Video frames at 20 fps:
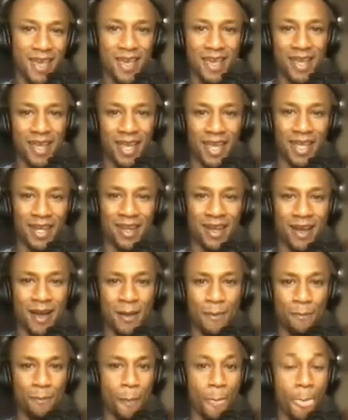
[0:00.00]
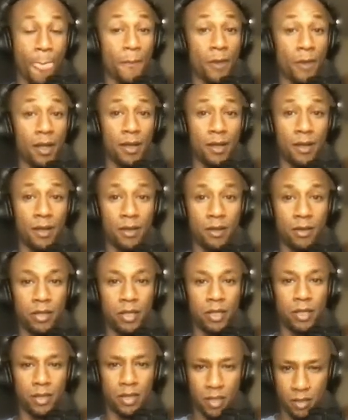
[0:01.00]
And
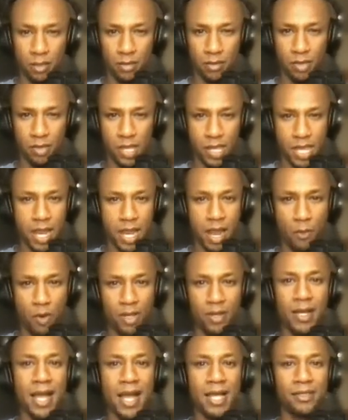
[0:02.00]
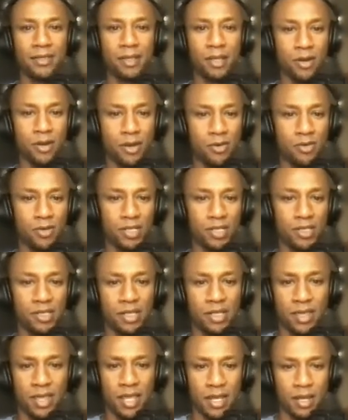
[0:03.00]
the thing I want you guys to notice
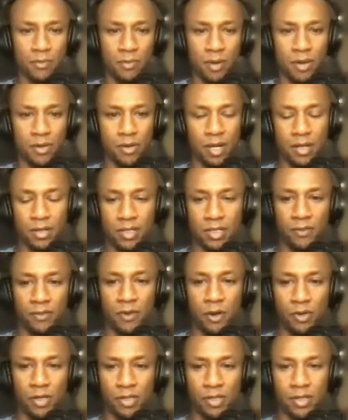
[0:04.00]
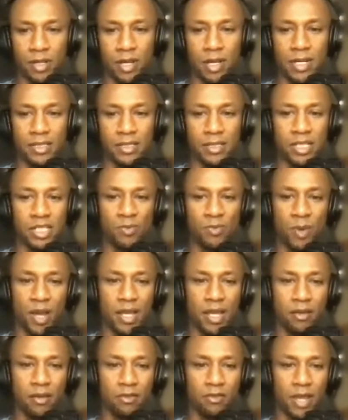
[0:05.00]
and think about and just focus on is,
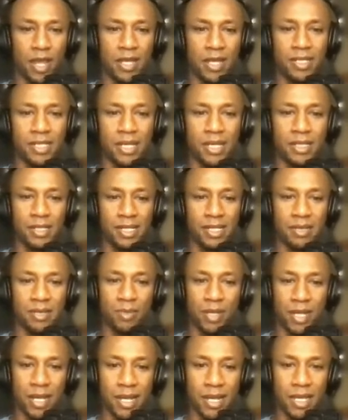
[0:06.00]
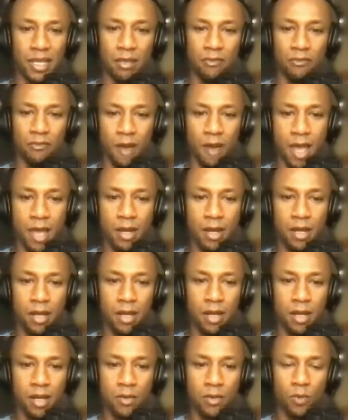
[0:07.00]
despite AT&T being in the red
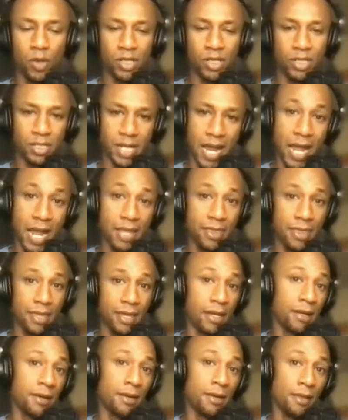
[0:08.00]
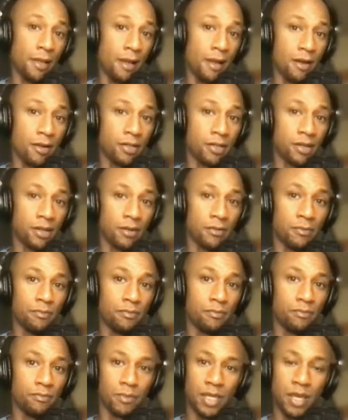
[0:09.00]
which I think in the long term,
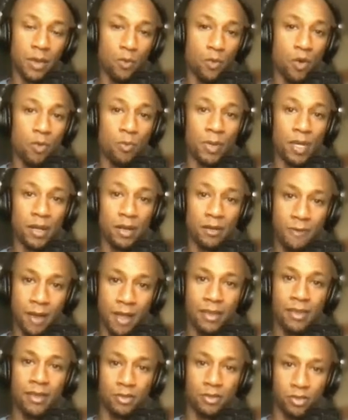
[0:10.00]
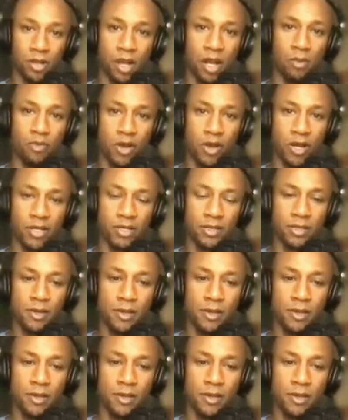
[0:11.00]
they won't be in the red, their stock price.